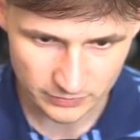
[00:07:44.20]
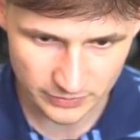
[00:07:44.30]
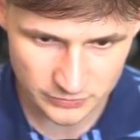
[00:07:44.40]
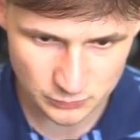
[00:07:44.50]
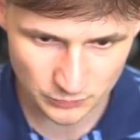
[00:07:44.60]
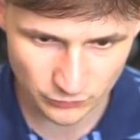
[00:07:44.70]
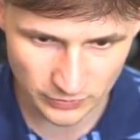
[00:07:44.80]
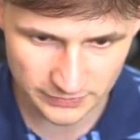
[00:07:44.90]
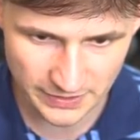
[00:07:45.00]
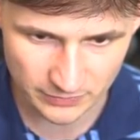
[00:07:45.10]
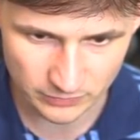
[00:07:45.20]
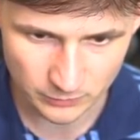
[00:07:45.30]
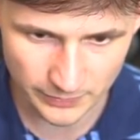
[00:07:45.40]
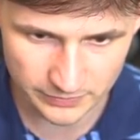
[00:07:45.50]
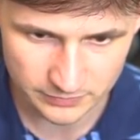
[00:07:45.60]
Okay, so we're falling down.
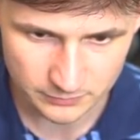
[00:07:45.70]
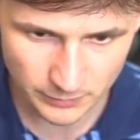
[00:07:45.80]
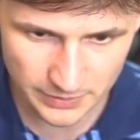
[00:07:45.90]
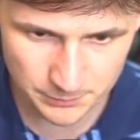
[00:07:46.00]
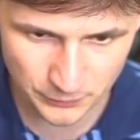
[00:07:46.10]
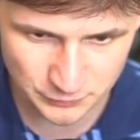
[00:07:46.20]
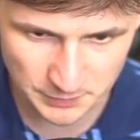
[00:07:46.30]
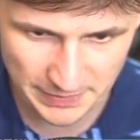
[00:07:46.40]
Wait, why did it push me